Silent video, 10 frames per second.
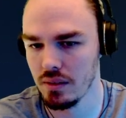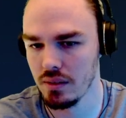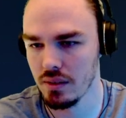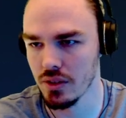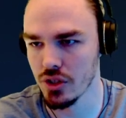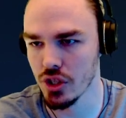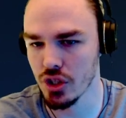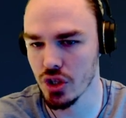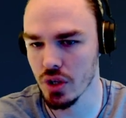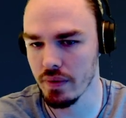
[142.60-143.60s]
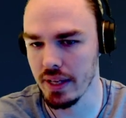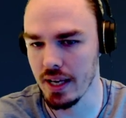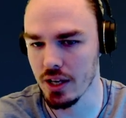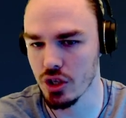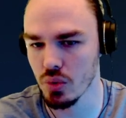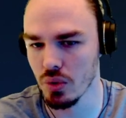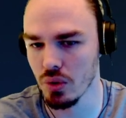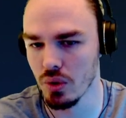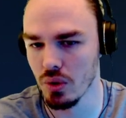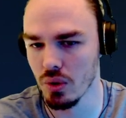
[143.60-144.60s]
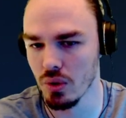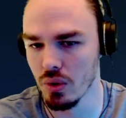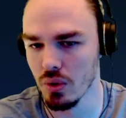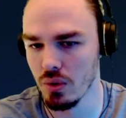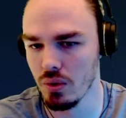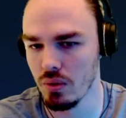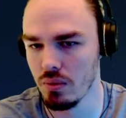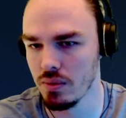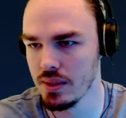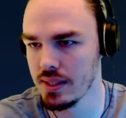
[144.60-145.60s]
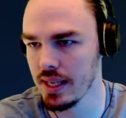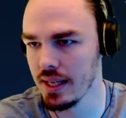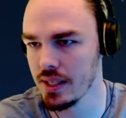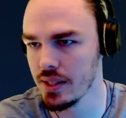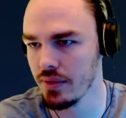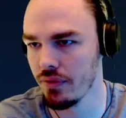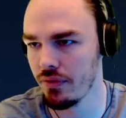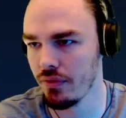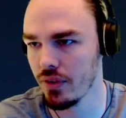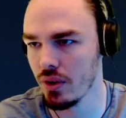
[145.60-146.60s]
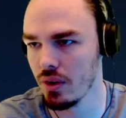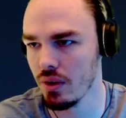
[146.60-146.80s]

Now, does this determine the actual size of the fur?